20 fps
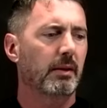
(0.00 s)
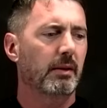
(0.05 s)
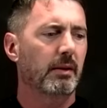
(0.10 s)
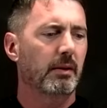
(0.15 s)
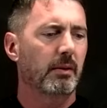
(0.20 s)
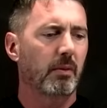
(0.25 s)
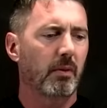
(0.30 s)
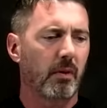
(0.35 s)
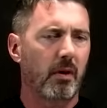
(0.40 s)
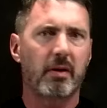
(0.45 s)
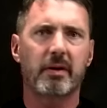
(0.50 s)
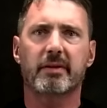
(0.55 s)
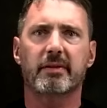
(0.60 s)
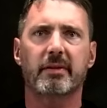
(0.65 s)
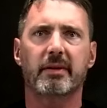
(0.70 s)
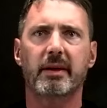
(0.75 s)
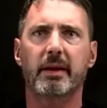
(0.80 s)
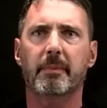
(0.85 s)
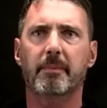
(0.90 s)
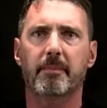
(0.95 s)
Well,
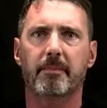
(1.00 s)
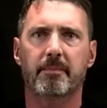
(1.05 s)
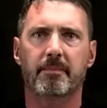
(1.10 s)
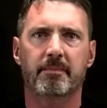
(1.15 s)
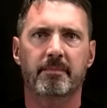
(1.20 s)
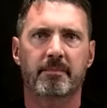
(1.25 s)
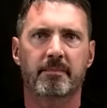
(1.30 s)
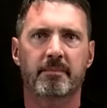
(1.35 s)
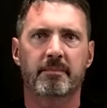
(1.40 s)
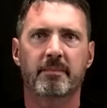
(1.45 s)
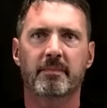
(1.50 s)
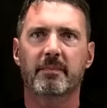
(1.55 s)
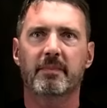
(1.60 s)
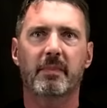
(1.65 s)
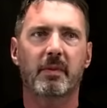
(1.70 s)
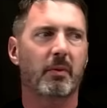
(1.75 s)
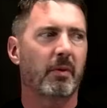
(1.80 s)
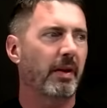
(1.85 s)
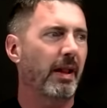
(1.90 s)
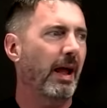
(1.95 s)
honestly,
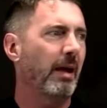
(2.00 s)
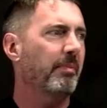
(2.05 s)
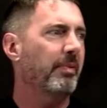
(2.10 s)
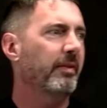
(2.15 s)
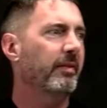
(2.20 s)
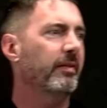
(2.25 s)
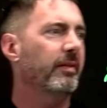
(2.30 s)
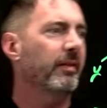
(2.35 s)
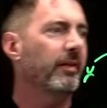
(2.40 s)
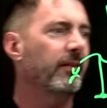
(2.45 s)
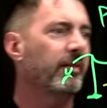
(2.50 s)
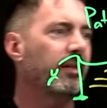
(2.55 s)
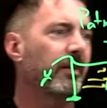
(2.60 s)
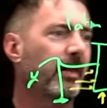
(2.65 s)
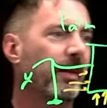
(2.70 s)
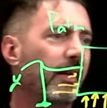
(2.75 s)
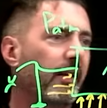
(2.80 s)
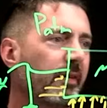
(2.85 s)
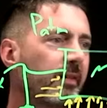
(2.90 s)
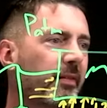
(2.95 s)
what happens is
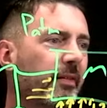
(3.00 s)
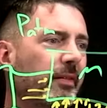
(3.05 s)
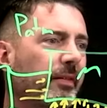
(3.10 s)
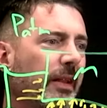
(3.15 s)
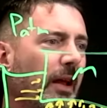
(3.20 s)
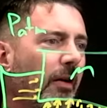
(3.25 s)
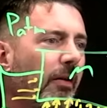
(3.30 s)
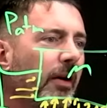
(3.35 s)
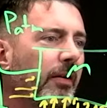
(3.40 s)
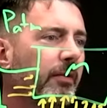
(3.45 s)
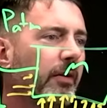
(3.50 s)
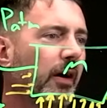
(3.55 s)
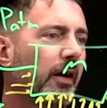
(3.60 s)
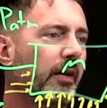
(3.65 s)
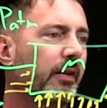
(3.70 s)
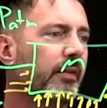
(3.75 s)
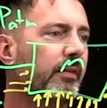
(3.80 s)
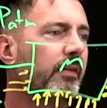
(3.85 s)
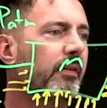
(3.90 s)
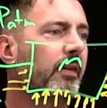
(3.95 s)
this. Now I've got
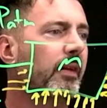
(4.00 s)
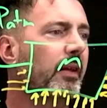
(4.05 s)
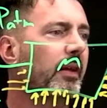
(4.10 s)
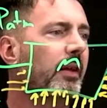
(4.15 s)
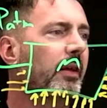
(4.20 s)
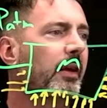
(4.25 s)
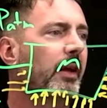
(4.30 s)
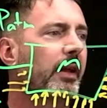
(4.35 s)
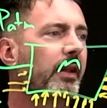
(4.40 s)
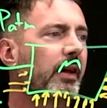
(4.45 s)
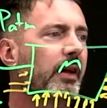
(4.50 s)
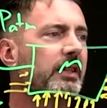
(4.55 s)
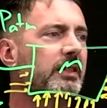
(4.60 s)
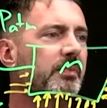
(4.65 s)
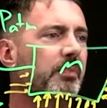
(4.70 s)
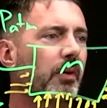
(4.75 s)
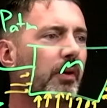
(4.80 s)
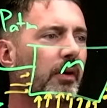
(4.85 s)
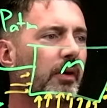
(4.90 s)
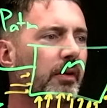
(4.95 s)
an
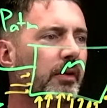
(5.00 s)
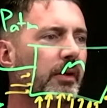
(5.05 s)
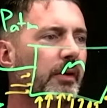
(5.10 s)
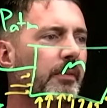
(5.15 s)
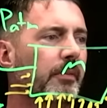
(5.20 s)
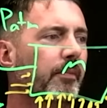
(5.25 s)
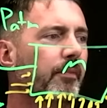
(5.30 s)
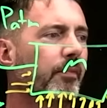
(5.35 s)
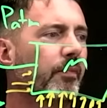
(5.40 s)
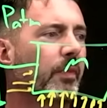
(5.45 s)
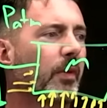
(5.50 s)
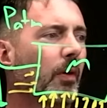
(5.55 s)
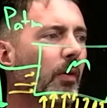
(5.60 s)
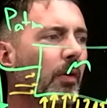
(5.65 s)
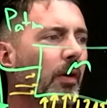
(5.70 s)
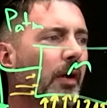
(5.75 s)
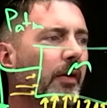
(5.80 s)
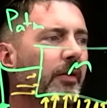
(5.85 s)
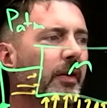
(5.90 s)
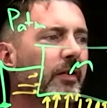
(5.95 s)
iceberg,
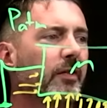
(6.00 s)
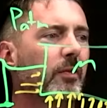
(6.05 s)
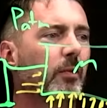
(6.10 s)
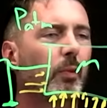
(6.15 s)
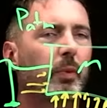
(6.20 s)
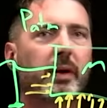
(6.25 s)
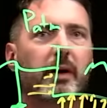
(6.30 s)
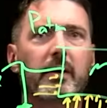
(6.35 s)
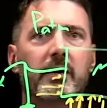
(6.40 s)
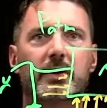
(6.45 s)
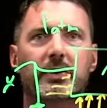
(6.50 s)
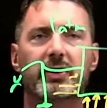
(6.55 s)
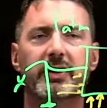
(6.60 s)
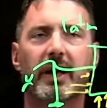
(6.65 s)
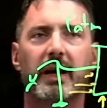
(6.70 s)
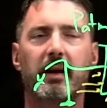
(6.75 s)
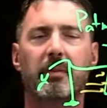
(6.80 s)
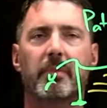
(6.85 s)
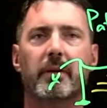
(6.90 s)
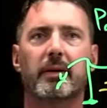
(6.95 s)
or I've got some weird
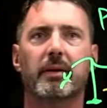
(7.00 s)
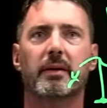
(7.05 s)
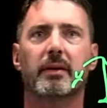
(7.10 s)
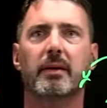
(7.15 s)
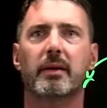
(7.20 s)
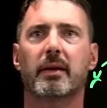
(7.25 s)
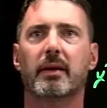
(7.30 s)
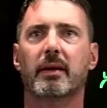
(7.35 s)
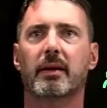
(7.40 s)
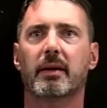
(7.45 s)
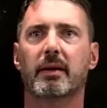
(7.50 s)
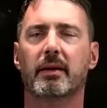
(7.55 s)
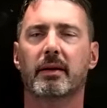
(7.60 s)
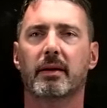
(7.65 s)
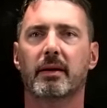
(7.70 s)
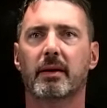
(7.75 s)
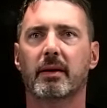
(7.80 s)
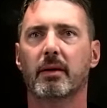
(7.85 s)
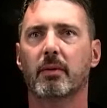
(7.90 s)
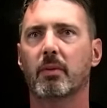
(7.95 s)
shape.
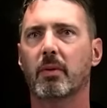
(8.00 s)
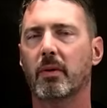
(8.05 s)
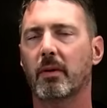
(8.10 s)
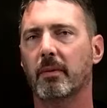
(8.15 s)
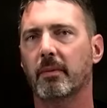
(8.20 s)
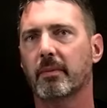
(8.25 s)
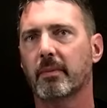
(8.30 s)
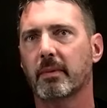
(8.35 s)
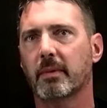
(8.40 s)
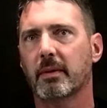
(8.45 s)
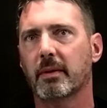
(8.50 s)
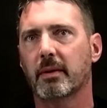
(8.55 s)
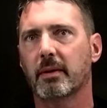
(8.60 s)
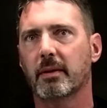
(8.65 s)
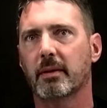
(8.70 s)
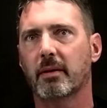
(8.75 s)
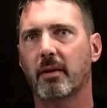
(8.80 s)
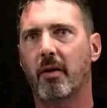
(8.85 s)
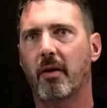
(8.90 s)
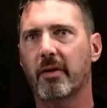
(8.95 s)
Well,
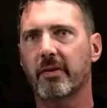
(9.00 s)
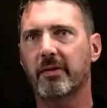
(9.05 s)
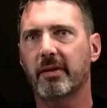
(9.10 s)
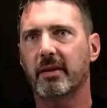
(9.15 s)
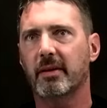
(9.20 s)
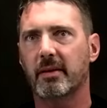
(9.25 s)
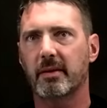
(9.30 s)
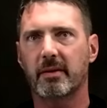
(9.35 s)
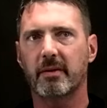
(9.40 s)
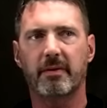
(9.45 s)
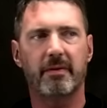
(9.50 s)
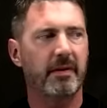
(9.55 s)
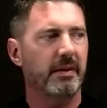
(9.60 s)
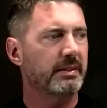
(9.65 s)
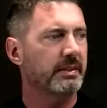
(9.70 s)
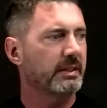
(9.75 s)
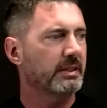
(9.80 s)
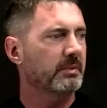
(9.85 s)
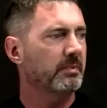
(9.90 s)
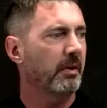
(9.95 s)
honestly, the
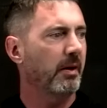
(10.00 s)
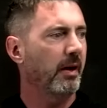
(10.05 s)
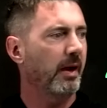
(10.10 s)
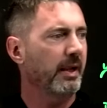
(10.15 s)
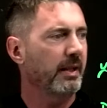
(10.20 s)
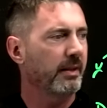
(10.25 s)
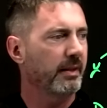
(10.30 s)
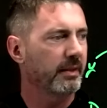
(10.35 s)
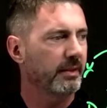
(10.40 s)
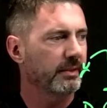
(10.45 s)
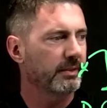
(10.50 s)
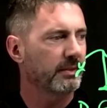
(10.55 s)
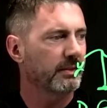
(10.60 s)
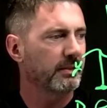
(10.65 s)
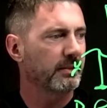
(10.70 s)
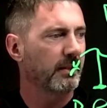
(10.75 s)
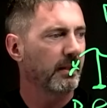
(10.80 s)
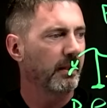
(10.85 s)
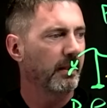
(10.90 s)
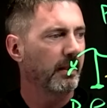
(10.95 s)
physics behind this
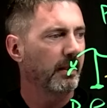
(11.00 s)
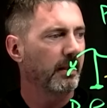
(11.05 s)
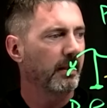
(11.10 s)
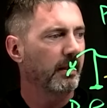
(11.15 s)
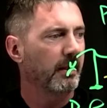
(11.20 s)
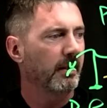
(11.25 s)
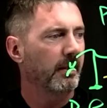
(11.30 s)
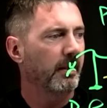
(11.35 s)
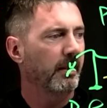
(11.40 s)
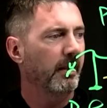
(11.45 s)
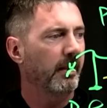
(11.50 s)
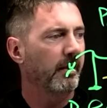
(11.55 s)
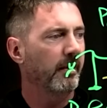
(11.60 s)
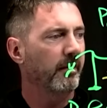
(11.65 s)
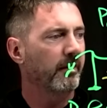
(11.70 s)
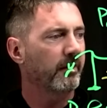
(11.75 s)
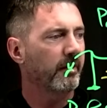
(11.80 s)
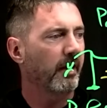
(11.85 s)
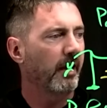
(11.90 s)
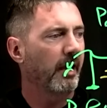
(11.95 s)

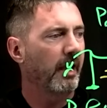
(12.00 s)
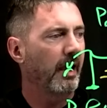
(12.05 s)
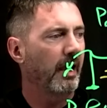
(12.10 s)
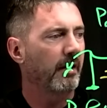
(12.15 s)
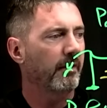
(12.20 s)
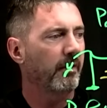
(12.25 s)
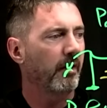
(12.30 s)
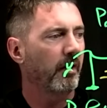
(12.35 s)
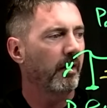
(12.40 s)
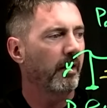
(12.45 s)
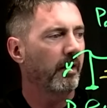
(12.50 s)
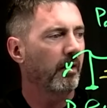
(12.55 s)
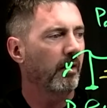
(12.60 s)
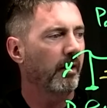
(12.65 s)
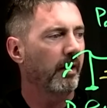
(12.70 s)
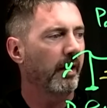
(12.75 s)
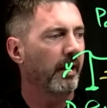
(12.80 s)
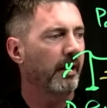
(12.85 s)
is I have a little,